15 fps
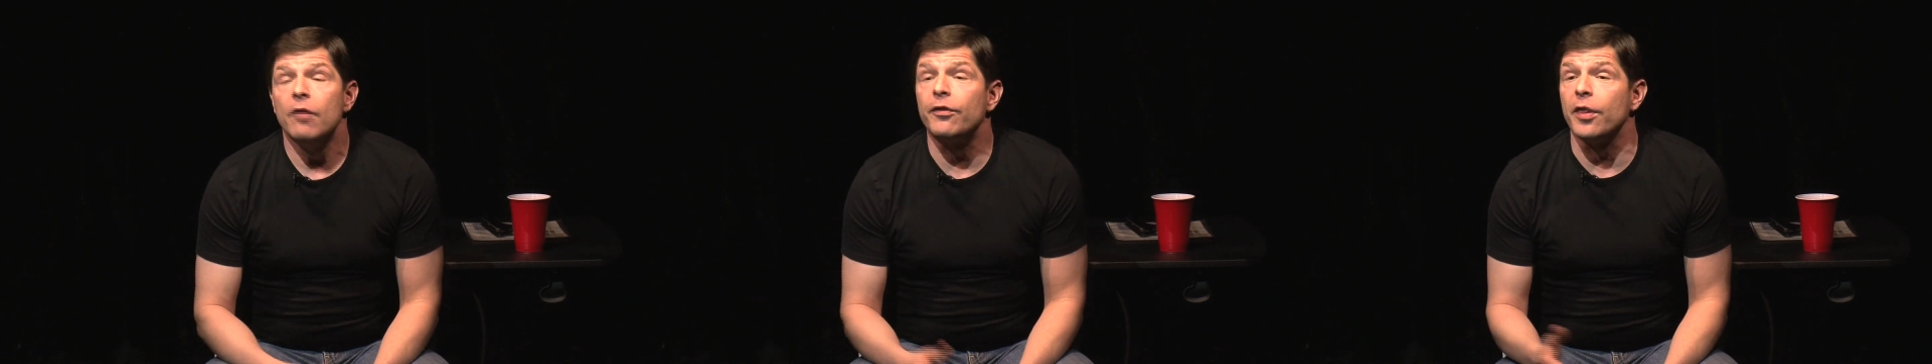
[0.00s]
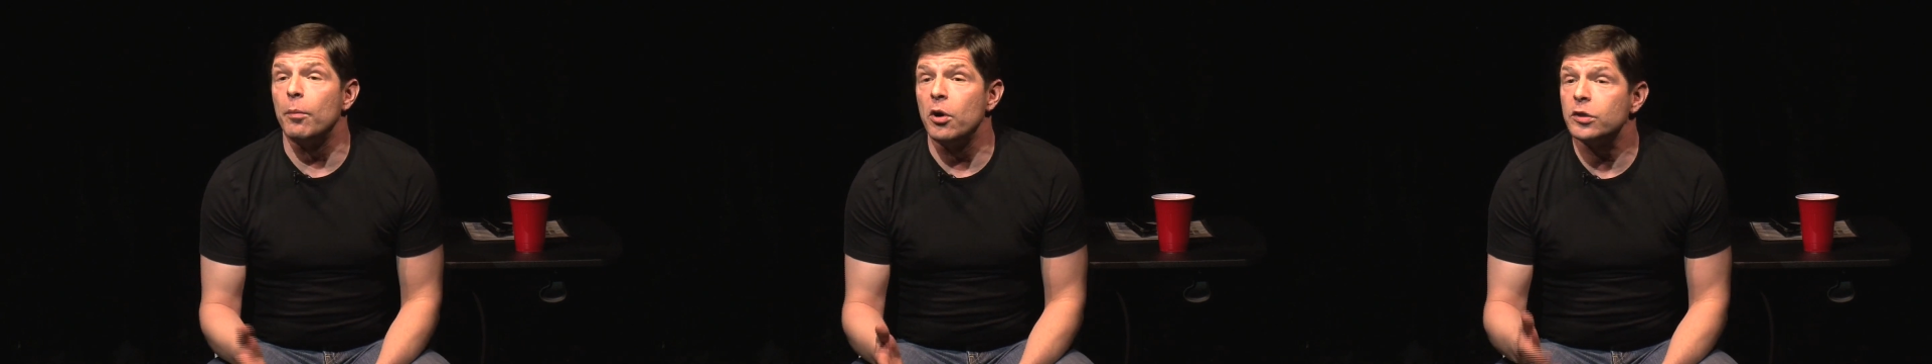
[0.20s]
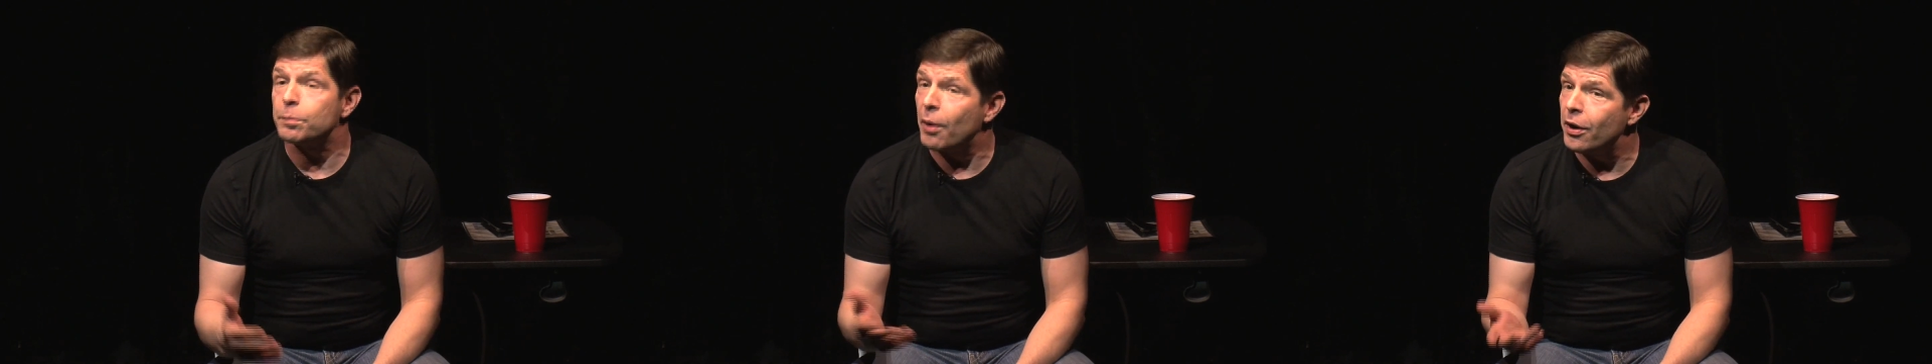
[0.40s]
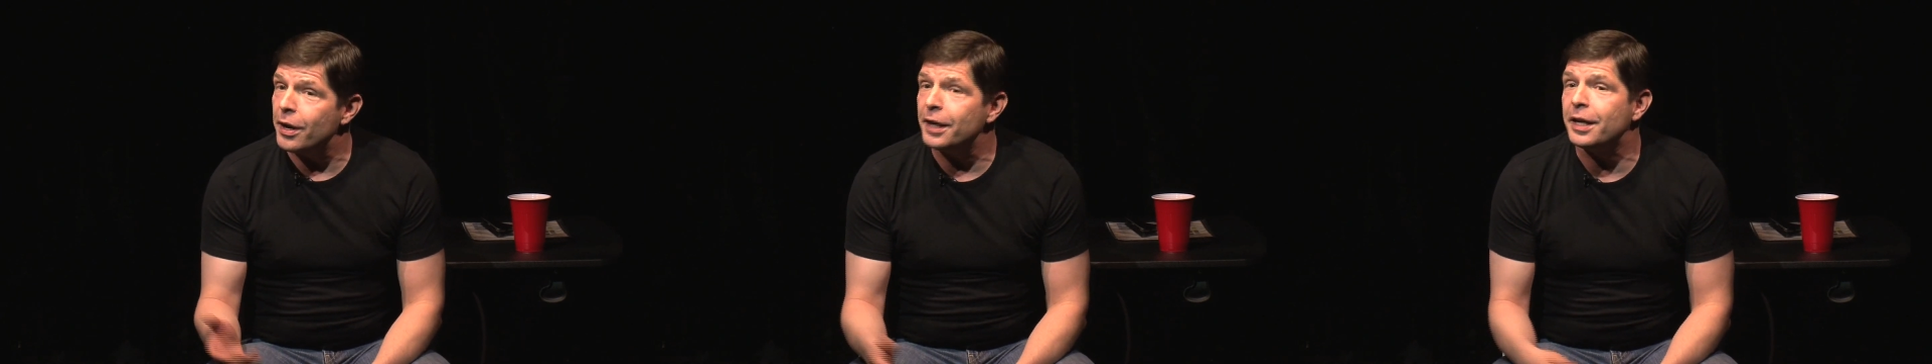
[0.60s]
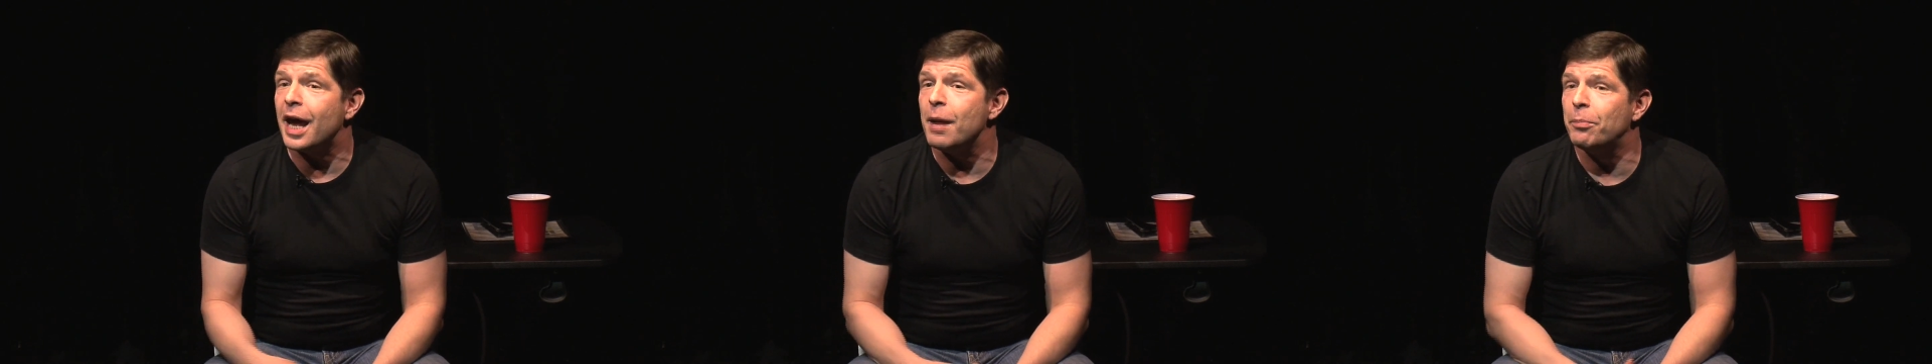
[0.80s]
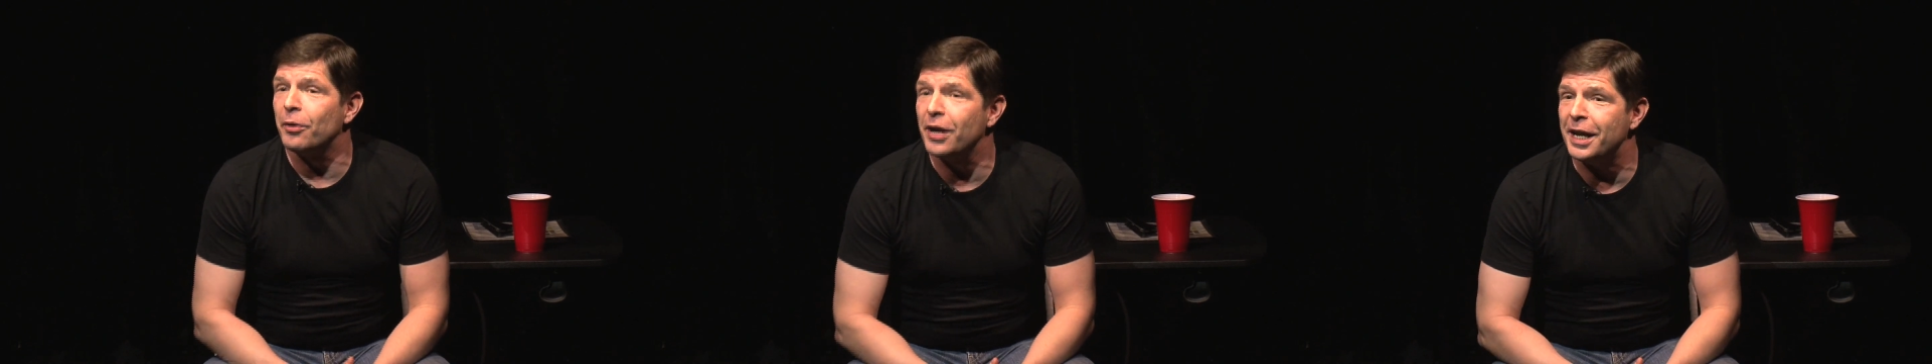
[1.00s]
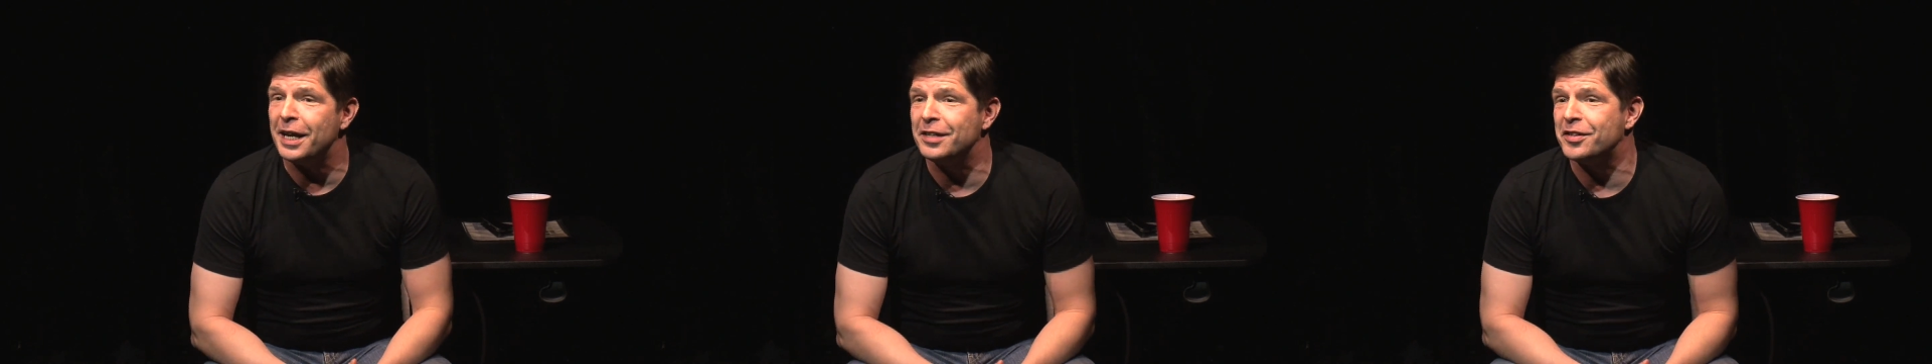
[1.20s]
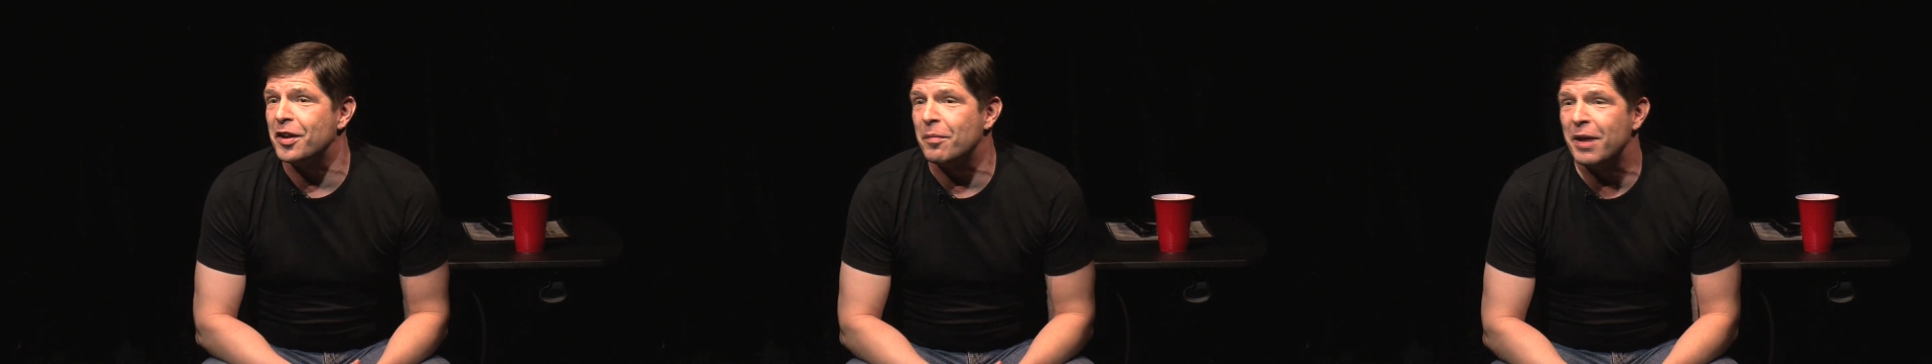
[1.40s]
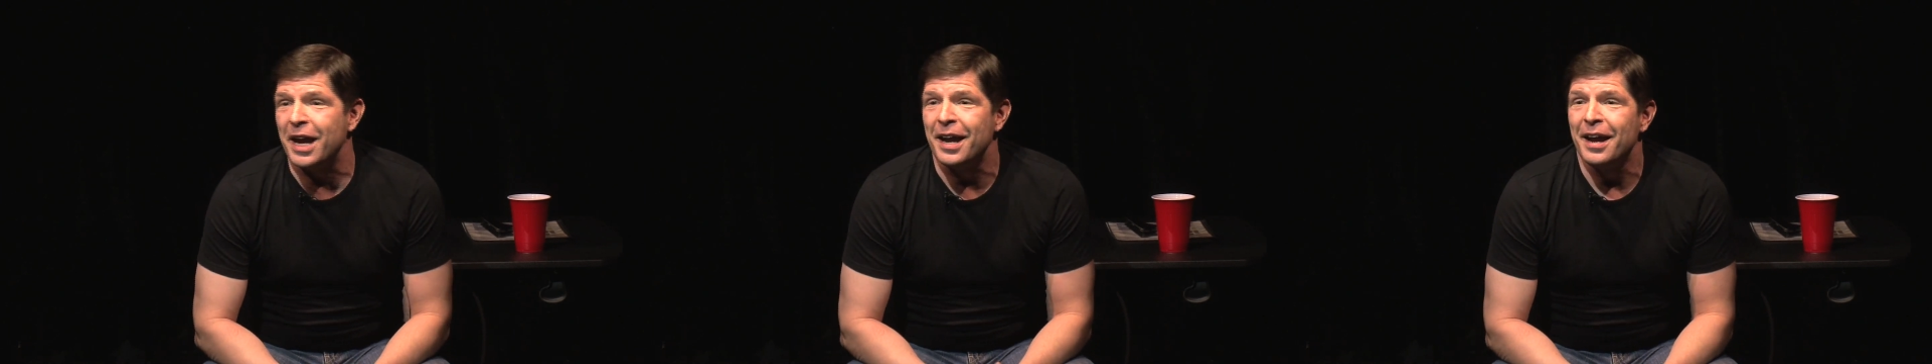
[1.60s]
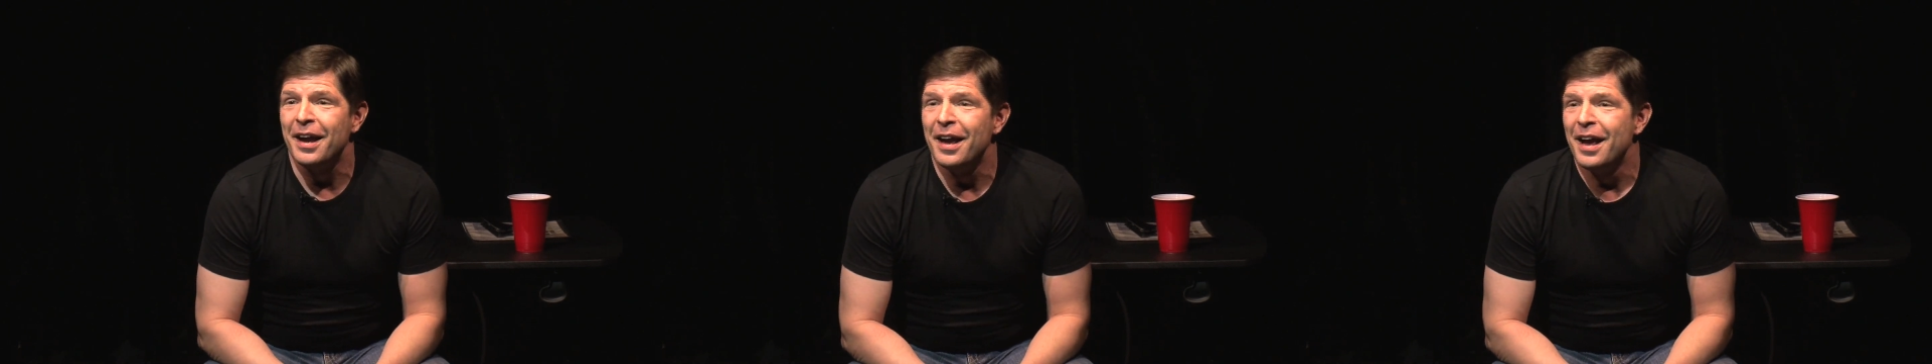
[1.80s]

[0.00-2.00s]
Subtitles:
for the most part, it came pretty easy to me.